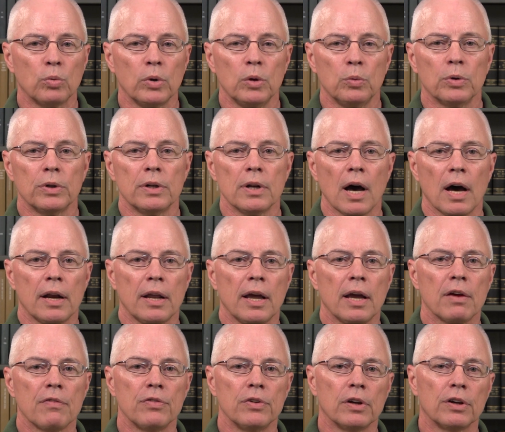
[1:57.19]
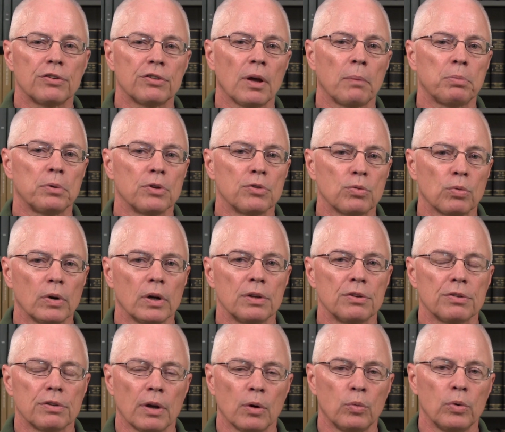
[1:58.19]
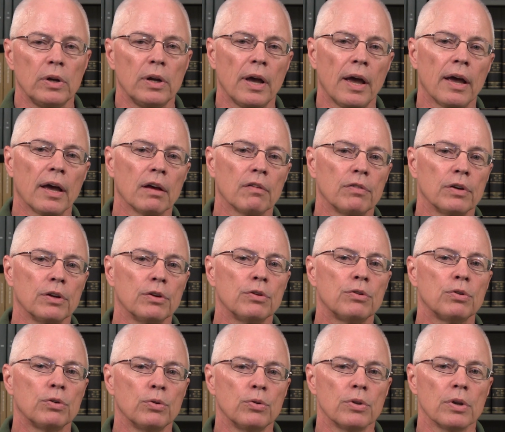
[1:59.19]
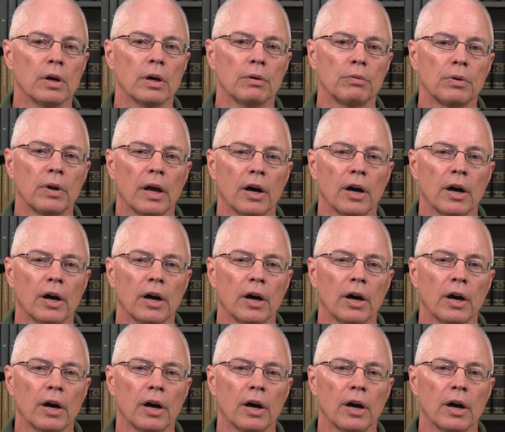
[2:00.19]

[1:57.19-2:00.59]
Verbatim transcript: We would not have the acceptance rates that we have into the